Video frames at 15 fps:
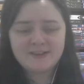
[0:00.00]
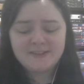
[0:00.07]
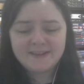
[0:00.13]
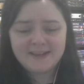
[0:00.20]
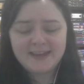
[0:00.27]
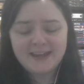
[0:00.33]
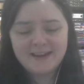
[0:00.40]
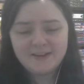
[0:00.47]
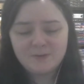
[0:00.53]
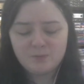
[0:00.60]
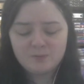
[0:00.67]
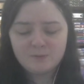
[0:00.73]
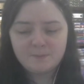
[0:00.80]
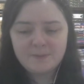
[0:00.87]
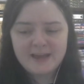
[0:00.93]
I think
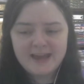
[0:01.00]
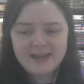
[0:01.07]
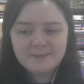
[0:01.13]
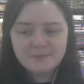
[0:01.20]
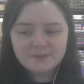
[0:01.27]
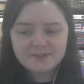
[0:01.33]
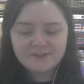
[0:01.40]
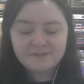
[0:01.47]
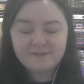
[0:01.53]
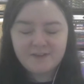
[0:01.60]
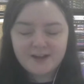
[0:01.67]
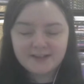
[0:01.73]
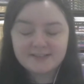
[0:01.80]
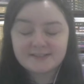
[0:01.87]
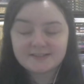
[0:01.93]
Kanan will be able to
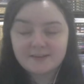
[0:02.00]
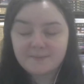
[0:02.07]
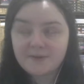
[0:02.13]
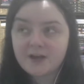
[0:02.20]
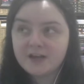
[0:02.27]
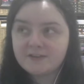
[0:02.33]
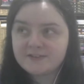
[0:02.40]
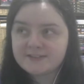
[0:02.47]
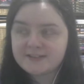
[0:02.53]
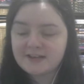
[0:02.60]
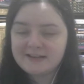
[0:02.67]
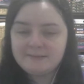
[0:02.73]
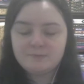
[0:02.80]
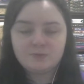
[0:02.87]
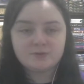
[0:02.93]
find some kind of
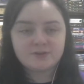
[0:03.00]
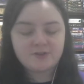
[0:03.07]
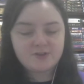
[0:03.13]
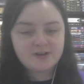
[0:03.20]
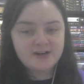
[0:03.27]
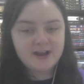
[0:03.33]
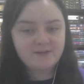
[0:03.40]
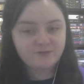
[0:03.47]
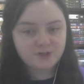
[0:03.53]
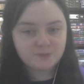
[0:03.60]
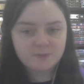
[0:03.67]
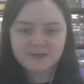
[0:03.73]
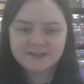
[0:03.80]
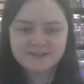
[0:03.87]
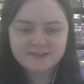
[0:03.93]
sight more so than an average
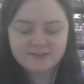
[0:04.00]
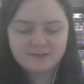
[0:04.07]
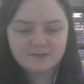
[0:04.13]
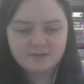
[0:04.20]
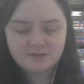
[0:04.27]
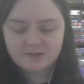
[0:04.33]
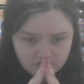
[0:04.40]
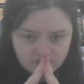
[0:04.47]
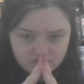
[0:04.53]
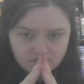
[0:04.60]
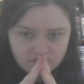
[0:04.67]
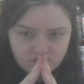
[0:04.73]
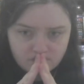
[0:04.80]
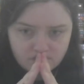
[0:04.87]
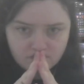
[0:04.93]
person.
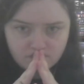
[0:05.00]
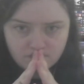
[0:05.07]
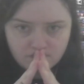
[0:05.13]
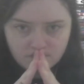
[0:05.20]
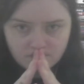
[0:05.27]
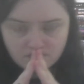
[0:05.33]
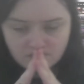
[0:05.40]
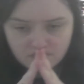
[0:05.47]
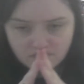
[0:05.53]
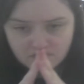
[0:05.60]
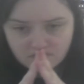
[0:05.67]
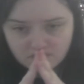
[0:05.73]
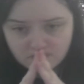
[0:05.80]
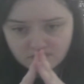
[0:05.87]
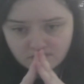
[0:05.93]
But I can teach you to
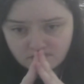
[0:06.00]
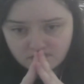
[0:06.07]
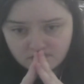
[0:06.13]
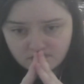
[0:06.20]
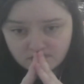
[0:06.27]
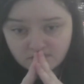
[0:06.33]
see.